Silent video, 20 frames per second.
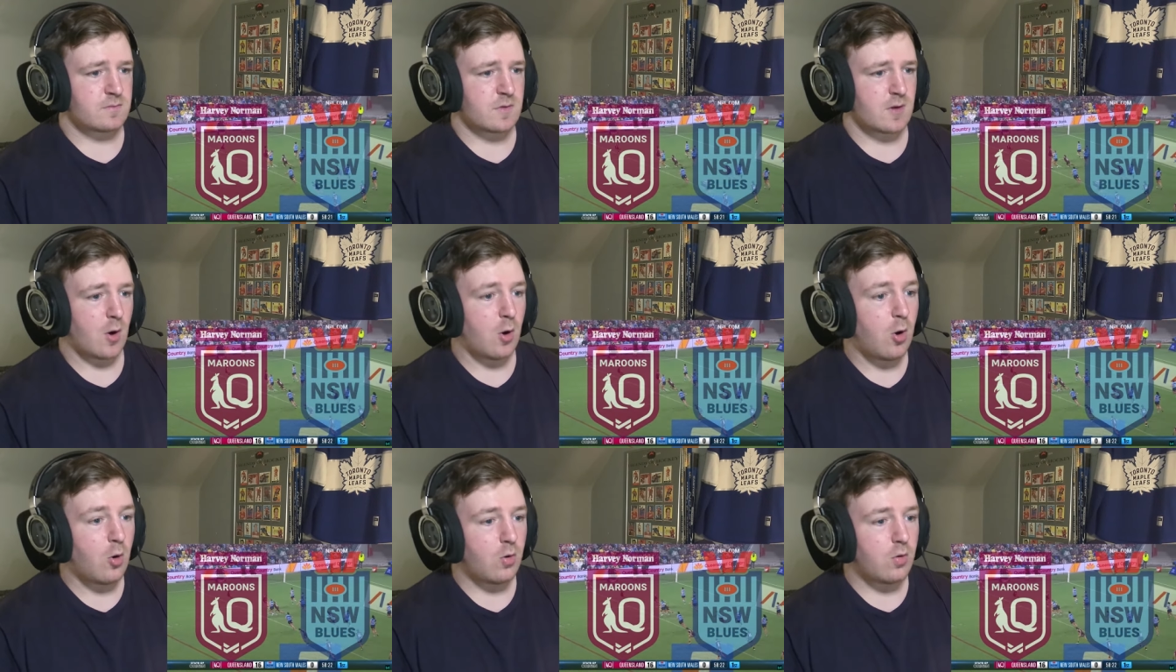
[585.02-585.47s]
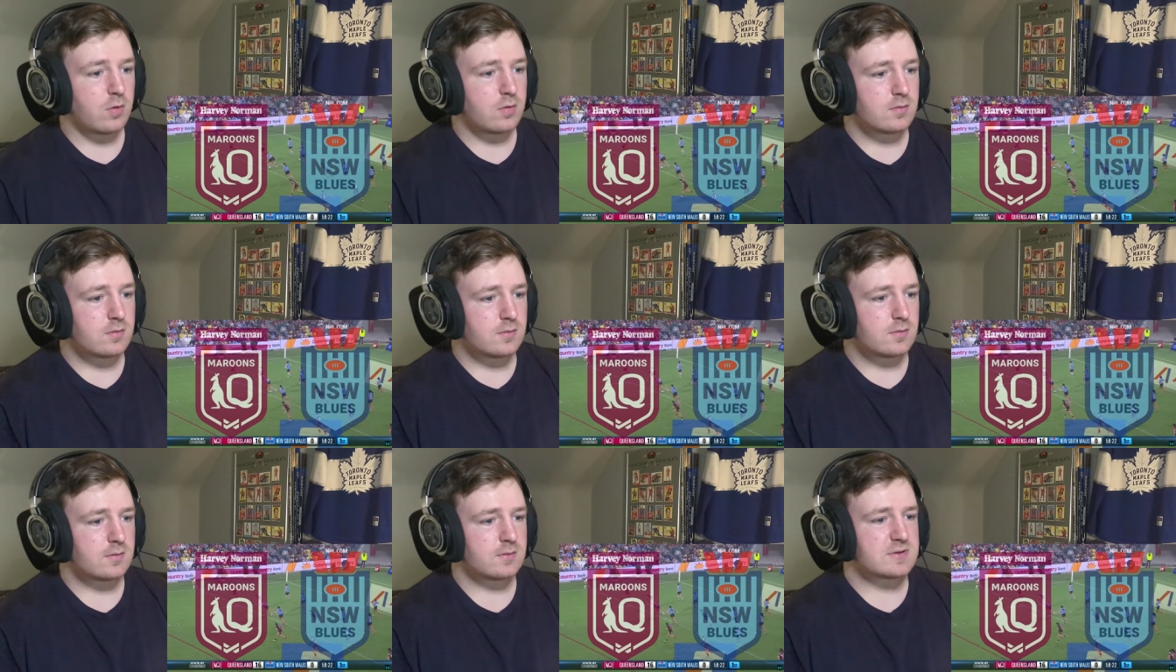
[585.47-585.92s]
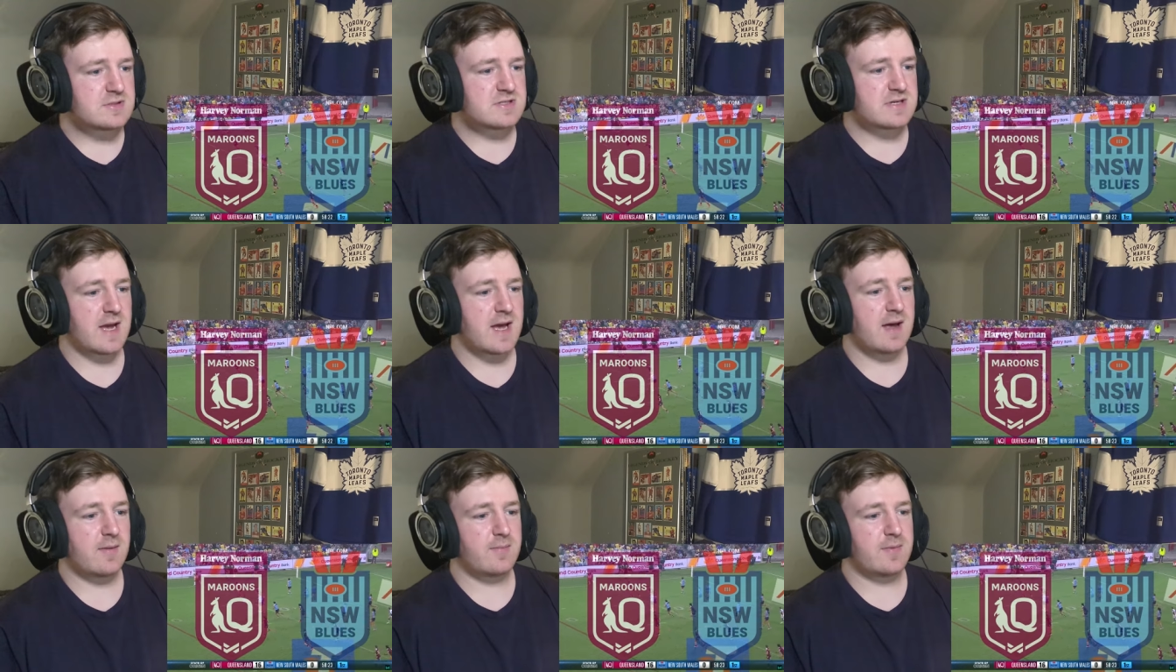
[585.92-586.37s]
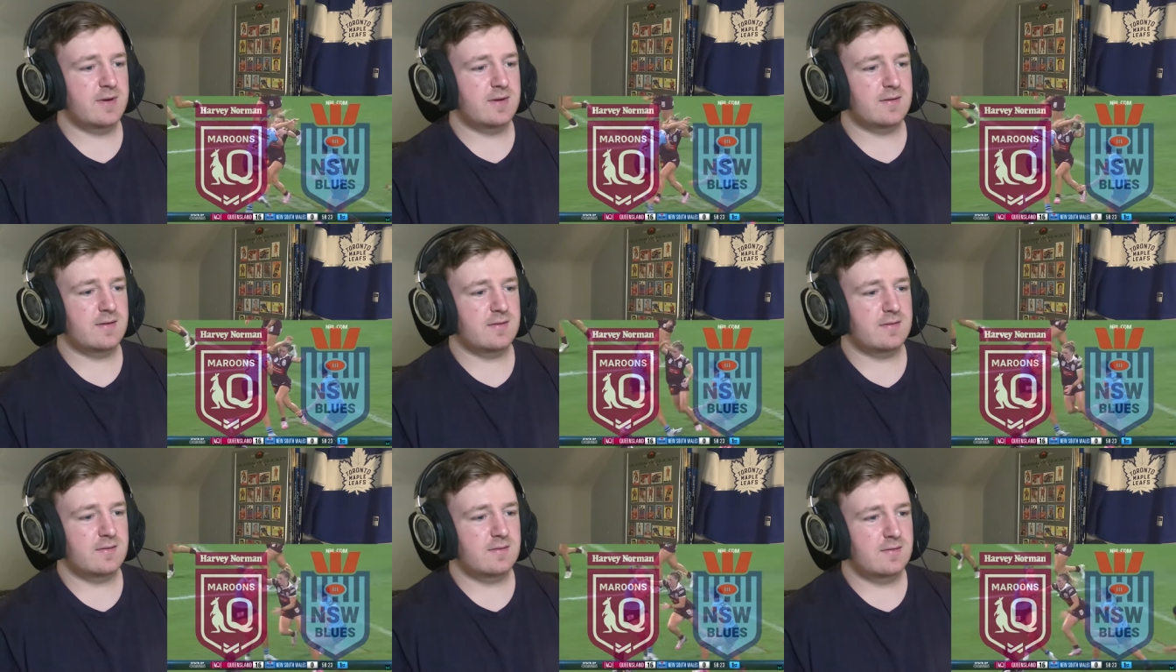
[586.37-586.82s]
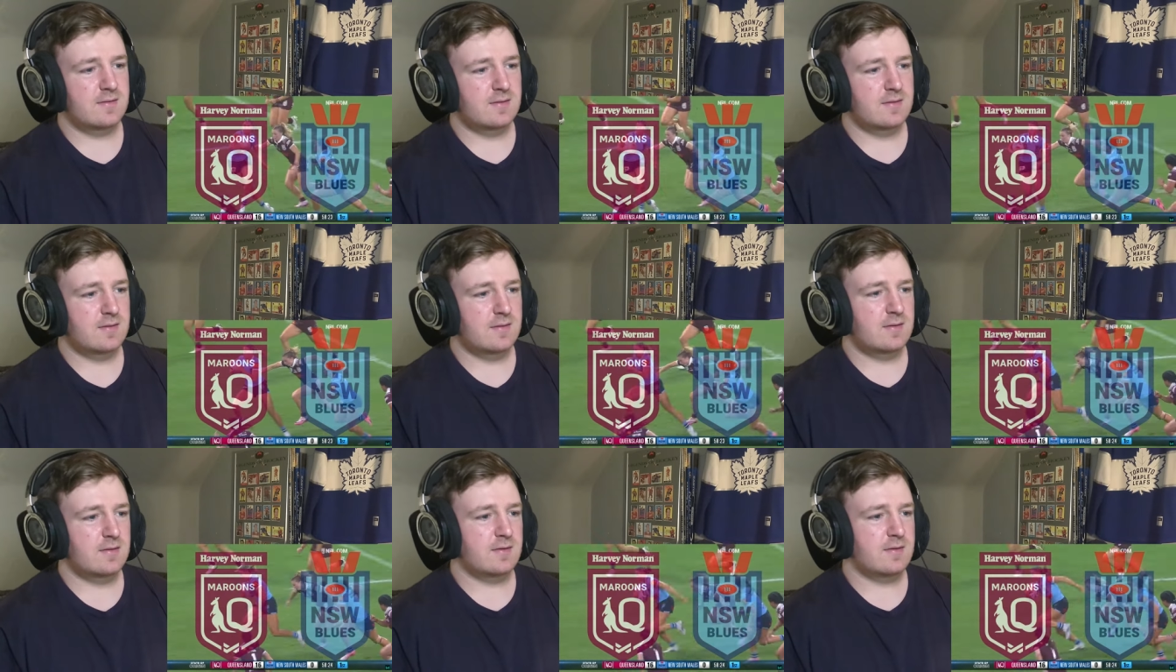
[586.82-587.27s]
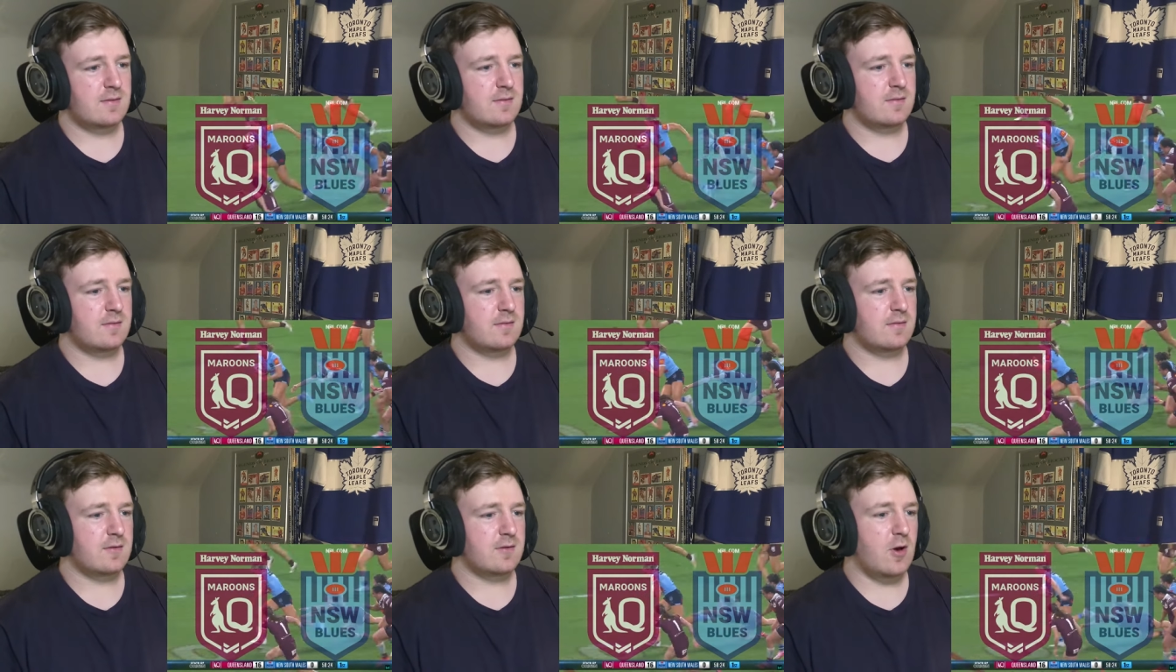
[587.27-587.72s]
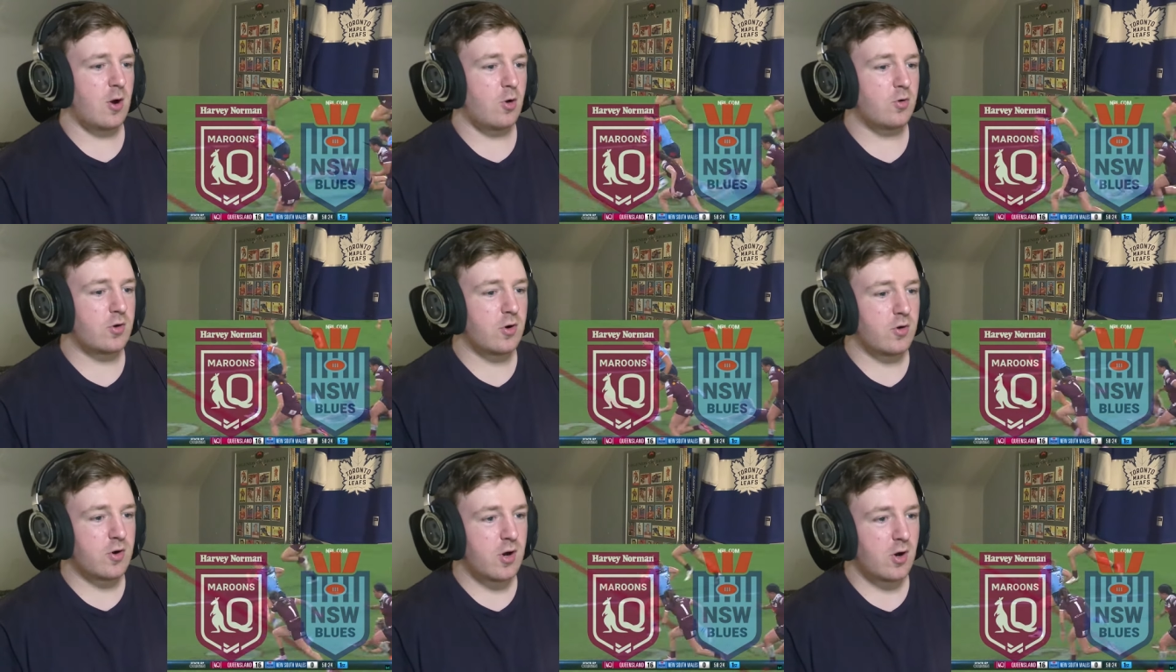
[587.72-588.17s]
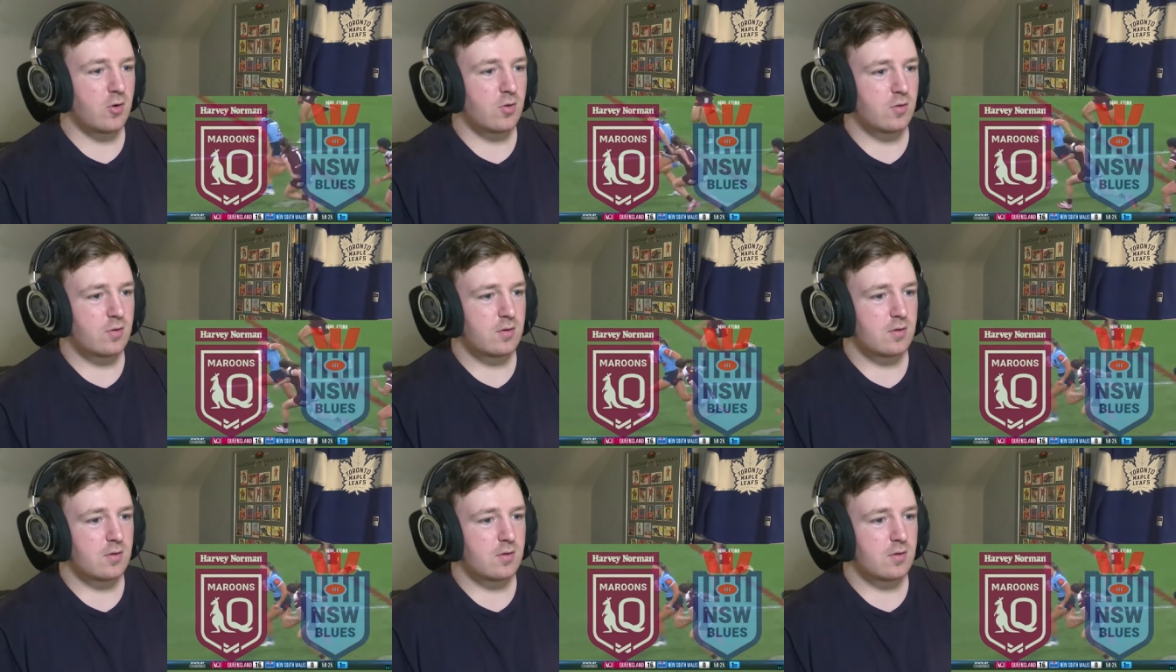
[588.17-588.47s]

Oh, Chapman. Go, go, go.